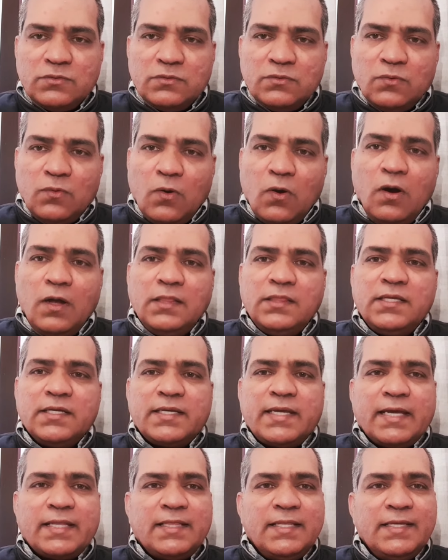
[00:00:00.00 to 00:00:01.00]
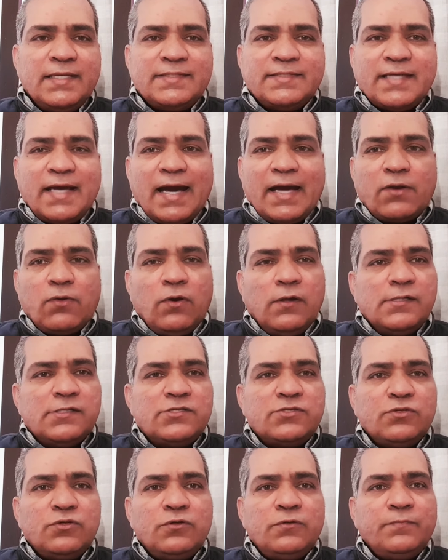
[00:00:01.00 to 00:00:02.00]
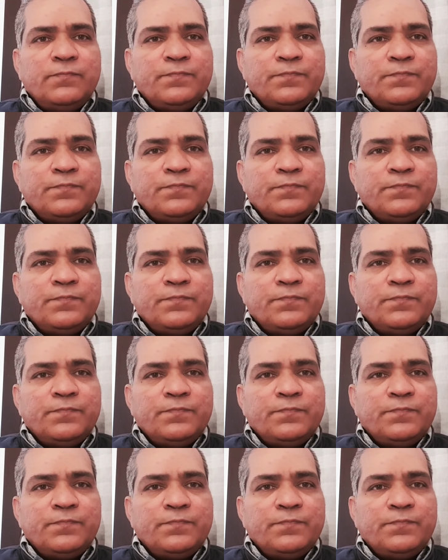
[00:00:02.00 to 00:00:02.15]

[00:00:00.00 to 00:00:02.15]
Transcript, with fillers: All the Catholics are also